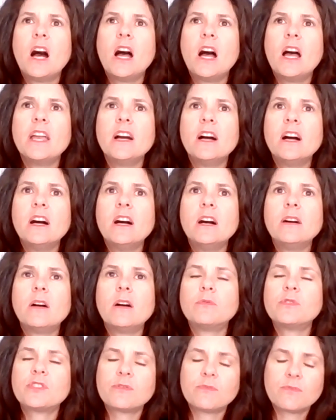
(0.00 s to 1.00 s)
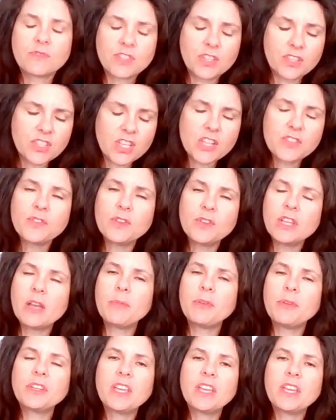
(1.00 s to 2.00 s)
I was successfully
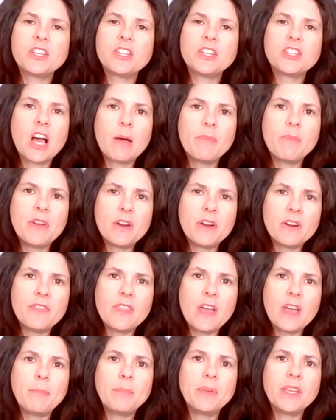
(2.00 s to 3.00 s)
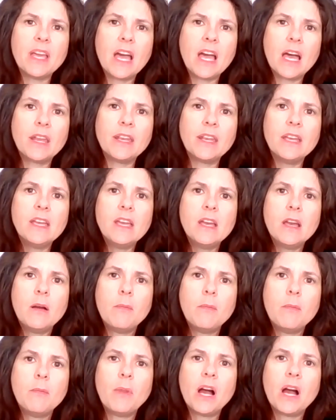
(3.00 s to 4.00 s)
able to get a job there, and that began
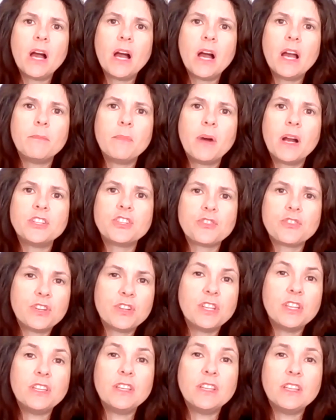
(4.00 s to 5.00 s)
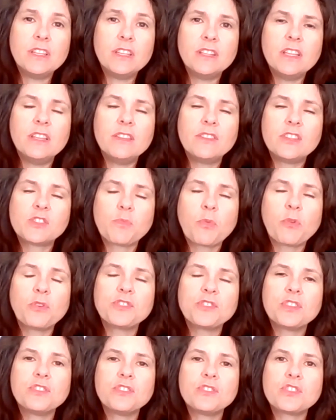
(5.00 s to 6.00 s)
my journey in the
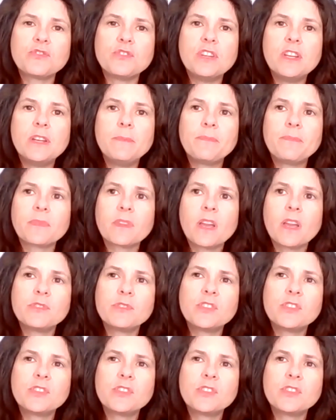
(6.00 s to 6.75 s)
sports industry.